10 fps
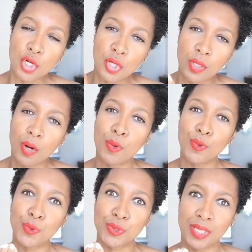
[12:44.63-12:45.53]

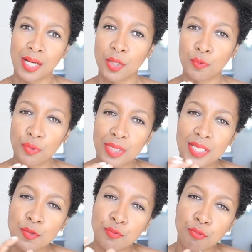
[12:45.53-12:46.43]
gold yellow,
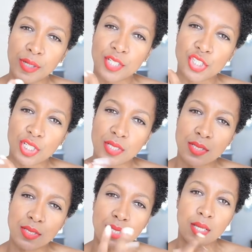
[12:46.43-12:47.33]
really rich
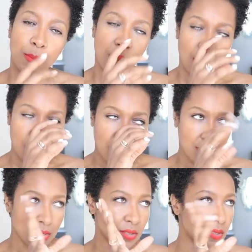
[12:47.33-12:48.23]
and deep. Oh,
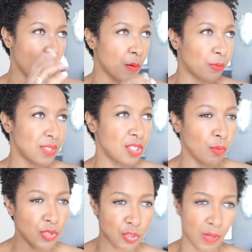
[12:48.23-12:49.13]
it's so pretty.
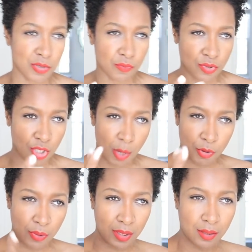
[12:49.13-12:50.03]
Almost reminds you of
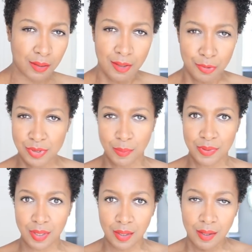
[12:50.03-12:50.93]
turmeric or
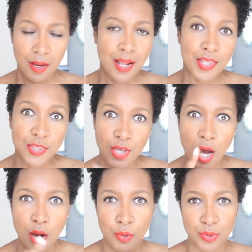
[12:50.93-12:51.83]
something.
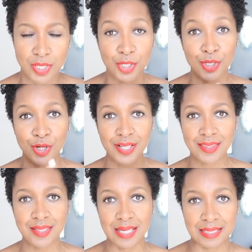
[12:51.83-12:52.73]
Those, look
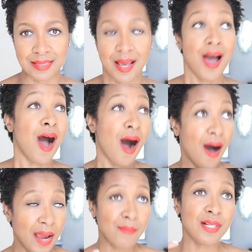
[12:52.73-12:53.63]
at this.
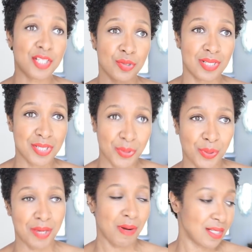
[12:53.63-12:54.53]
I'm literally
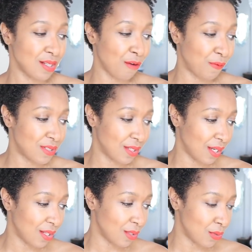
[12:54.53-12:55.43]
talking myself into
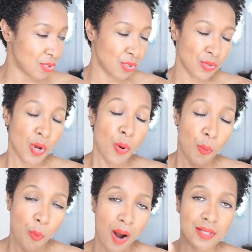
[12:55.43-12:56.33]
getting those shoes
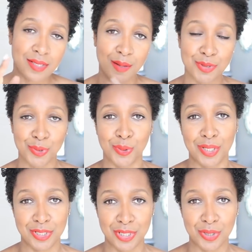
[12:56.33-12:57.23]
whilst I'm
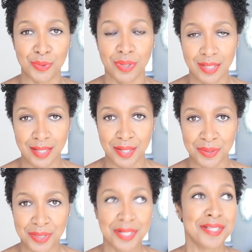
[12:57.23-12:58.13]
talking to you right
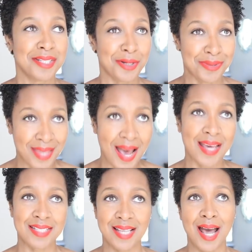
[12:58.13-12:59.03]
now. Now
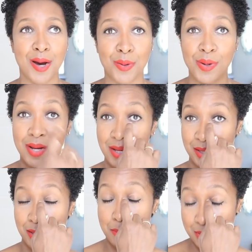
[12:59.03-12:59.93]
that is how
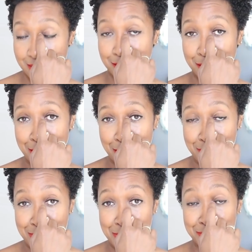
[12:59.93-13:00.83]
committed I
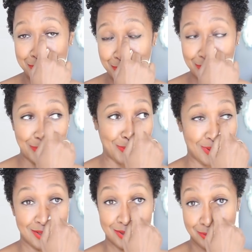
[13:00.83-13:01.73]
am to
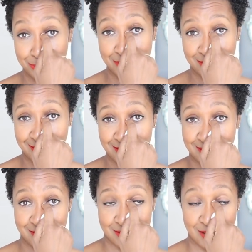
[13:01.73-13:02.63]
shopping
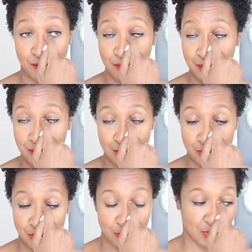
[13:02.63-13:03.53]
and just having an
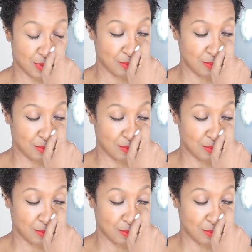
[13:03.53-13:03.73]
issue with,